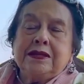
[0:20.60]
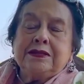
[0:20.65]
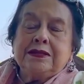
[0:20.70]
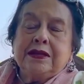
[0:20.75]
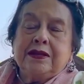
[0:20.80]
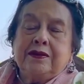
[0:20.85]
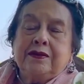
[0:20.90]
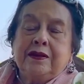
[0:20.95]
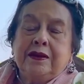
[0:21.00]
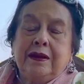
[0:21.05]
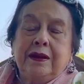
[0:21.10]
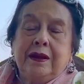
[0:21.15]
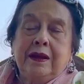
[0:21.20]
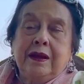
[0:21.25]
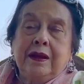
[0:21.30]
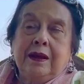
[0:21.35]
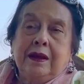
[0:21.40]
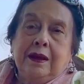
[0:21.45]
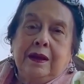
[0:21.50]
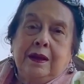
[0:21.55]
etc.,
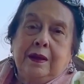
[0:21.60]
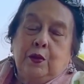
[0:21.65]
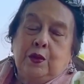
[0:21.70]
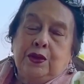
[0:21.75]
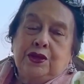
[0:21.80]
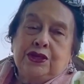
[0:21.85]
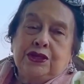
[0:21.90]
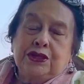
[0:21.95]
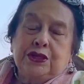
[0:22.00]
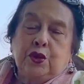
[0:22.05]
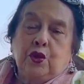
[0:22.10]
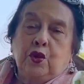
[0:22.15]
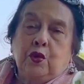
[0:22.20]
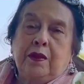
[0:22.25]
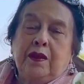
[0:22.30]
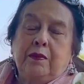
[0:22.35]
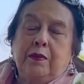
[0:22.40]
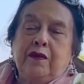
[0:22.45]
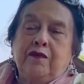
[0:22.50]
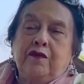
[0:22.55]
which is
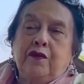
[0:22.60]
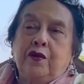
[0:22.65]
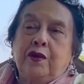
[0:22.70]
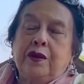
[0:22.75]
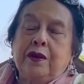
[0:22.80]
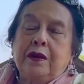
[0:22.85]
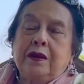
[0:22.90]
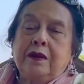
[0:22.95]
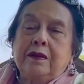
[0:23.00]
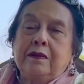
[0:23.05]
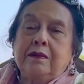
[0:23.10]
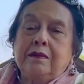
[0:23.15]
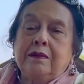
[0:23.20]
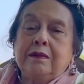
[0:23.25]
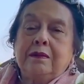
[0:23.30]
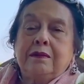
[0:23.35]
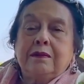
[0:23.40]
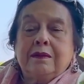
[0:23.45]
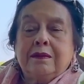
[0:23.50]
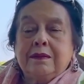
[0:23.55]
normal before a
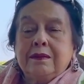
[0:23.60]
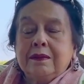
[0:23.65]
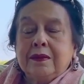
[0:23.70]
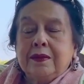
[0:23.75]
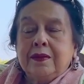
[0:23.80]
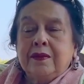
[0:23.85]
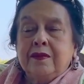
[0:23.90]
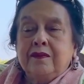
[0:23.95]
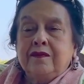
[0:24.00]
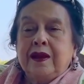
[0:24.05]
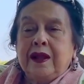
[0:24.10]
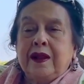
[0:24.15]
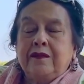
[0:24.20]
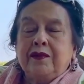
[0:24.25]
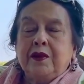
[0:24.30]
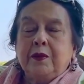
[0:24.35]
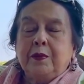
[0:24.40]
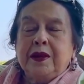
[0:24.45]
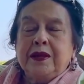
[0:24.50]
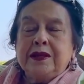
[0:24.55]

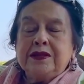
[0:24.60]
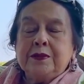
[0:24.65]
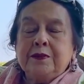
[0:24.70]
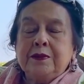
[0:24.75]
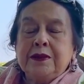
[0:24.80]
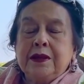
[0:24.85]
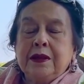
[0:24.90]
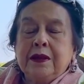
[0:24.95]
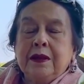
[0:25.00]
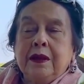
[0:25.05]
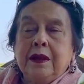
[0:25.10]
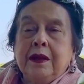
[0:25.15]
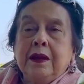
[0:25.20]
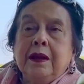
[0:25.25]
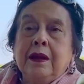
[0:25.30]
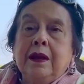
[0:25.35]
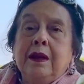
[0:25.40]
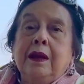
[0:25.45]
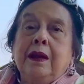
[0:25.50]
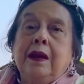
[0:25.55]
valve replacement.
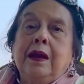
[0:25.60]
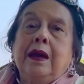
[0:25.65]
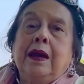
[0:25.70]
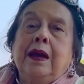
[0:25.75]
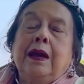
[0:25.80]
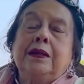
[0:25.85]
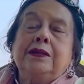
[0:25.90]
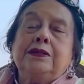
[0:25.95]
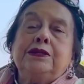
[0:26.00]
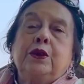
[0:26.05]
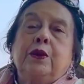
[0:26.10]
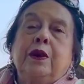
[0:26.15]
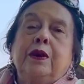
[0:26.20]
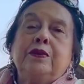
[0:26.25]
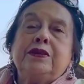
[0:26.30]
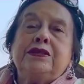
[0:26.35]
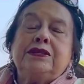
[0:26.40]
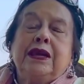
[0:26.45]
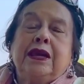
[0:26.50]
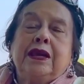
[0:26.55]
And so I
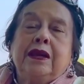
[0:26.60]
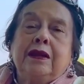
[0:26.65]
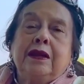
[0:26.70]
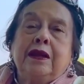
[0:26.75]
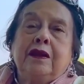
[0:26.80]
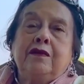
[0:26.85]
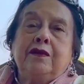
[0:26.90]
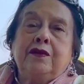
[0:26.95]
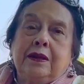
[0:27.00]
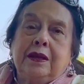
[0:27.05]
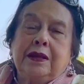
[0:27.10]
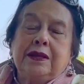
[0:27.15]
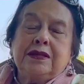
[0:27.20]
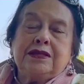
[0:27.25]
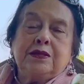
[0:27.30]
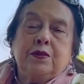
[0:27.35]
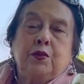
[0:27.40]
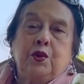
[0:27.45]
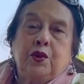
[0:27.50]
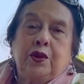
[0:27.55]
was taken in the
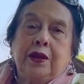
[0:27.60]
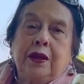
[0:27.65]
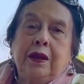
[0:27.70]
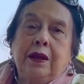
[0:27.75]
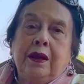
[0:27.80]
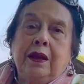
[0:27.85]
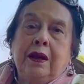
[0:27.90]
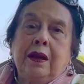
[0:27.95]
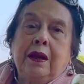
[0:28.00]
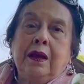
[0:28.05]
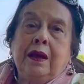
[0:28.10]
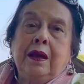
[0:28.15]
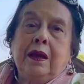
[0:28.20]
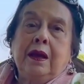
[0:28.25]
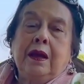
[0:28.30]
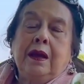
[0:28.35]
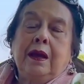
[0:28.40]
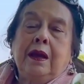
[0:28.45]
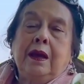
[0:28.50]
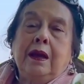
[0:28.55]
next morning
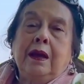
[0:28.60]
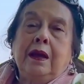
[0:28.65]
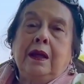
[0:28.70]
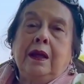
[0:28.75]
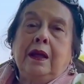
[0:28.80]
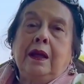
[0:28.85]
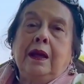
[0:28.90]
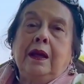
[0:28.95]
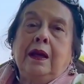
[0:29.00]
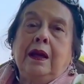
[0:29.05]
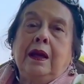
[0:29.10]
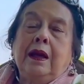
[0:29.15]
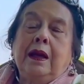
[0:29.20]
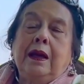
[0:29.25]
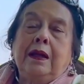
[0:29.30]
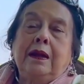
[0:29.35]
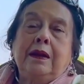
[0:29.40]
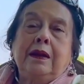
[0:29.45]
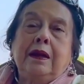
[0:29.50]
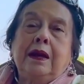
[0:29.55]

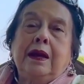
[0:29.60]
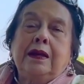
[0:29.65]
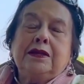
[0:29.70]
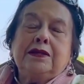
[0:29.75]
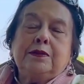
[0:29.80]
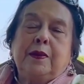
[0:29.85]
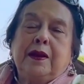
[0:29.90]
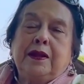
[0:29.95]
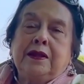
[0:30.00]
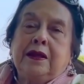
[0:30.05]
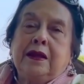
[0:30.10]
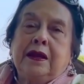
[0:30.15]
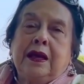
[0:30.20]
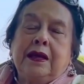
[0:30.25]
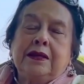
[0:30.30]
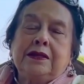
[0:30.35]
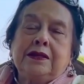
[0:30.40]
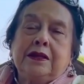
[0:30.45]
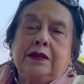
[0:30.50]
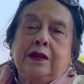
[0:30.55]
and I spent the
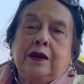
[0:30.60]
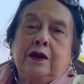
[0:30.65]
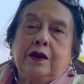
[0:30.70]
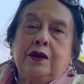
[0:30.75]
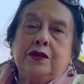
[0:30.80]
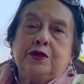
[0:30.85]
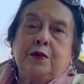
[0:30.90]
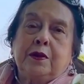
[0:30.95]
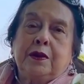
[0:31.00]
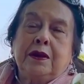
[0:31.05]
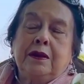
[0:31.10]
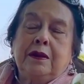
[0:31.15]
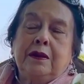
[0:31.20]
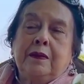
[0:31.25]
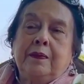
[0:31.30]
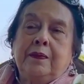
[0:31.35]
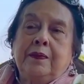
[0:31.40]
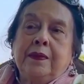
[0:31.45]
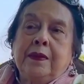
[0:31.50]
night at the hospital.